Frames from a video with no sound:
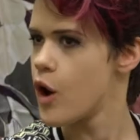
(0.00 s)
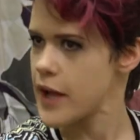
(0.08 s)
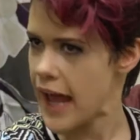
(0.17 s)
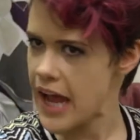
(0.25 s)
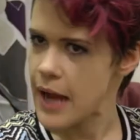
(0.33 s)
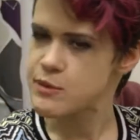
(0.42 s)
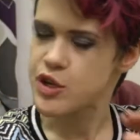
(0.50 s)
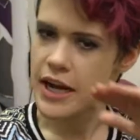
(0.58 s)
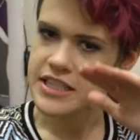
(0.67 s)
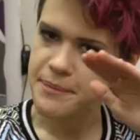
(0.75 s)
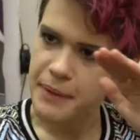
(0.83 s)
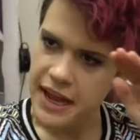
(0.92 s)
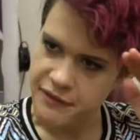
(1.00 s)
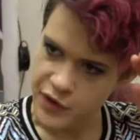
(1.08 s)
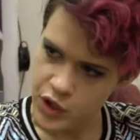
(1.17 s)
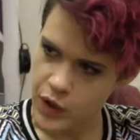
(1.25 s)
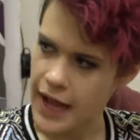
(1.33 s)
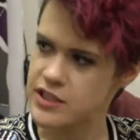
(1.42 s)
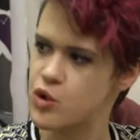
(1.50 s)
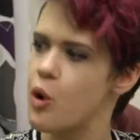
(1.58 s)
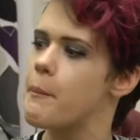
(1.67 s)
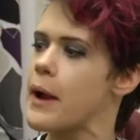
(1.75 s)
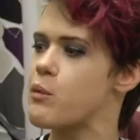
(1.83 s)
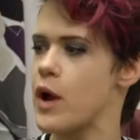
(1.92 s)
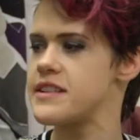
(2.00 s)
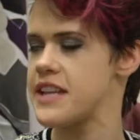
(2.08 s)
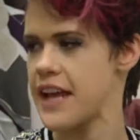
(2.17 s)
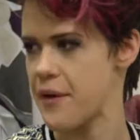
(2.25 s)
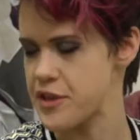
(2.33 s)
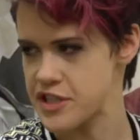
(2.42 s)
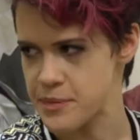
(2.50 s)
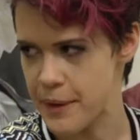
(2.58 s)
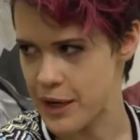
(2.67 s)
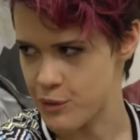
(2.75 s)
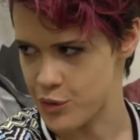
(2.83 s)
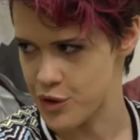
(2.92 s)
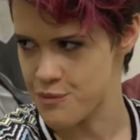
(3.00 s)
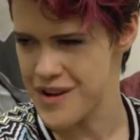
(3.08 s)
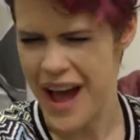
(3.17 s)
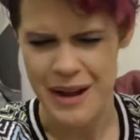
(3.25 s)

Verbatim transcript: Okay, I'm trying to pay for grad school by renting out the spare room,